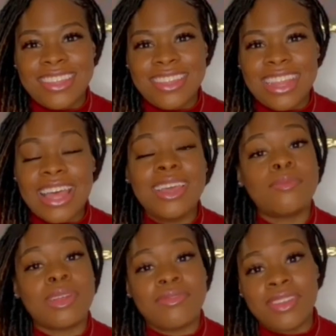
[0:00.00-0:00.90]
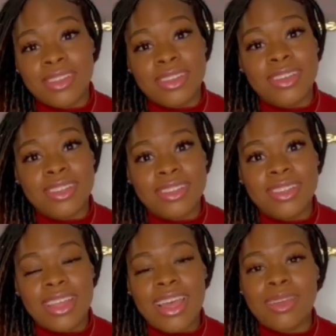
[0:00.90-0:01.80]
I am pet
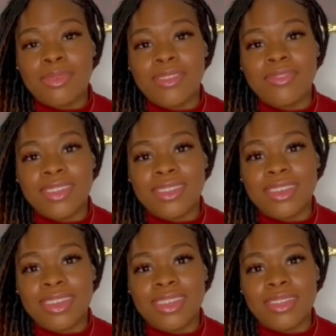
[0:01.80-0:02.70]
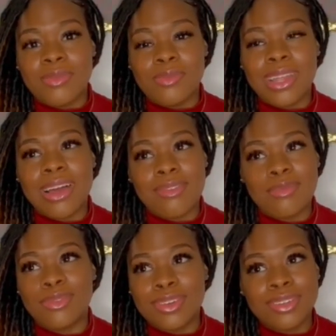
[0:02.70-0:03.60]
friendly. But I would
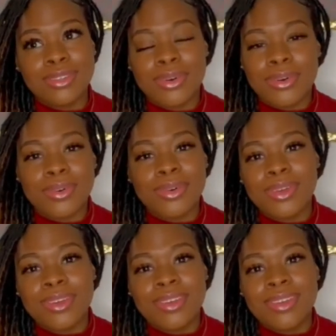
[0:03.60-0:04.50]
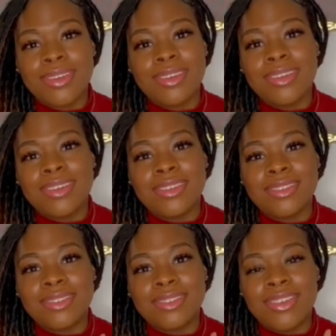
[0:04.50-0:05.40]
more so
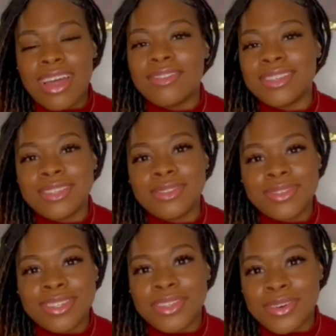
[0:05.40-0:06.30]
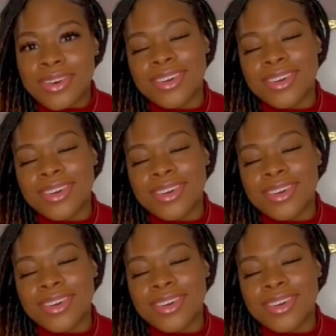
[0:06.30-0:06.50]
gravitate towards a dog.